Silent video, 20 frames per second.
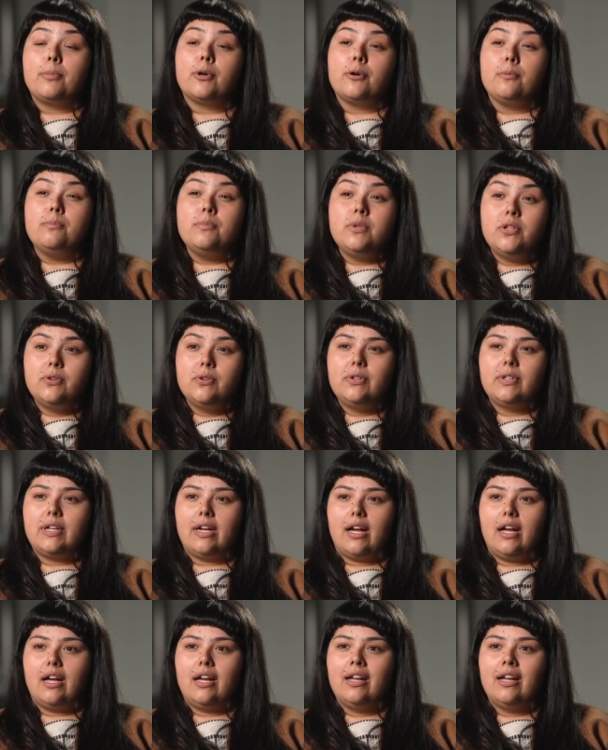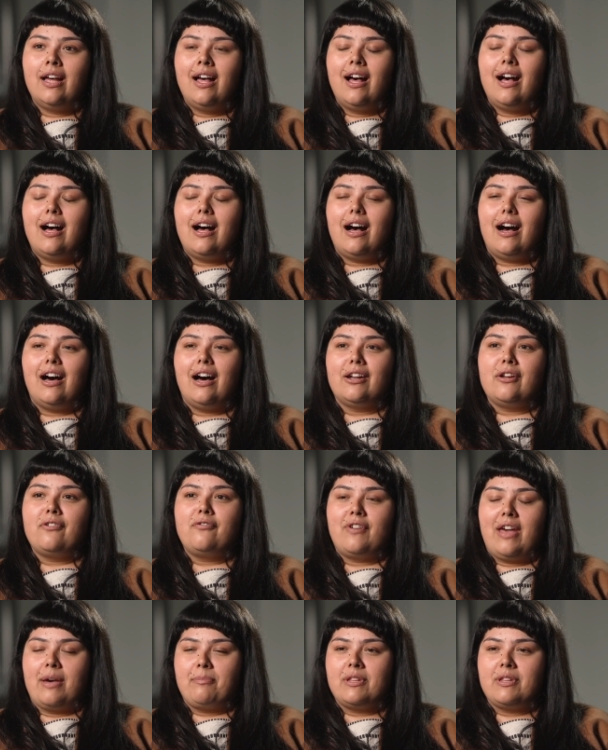Bermuda on a
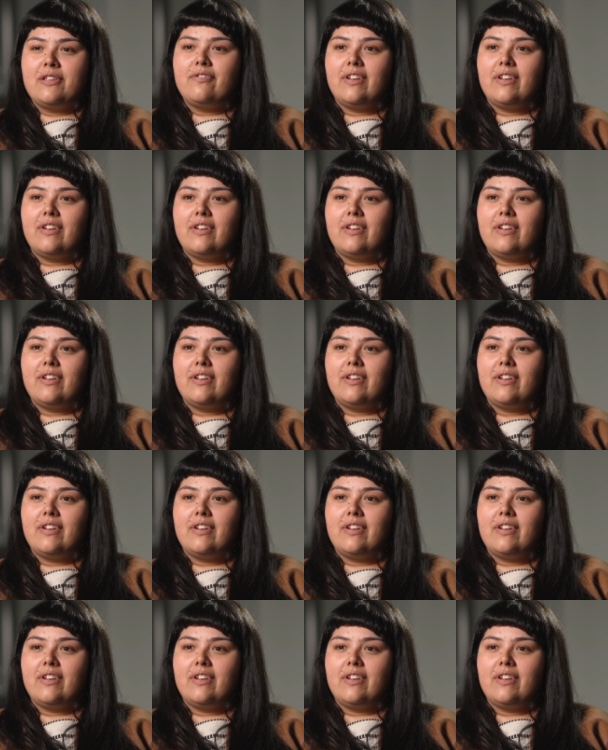family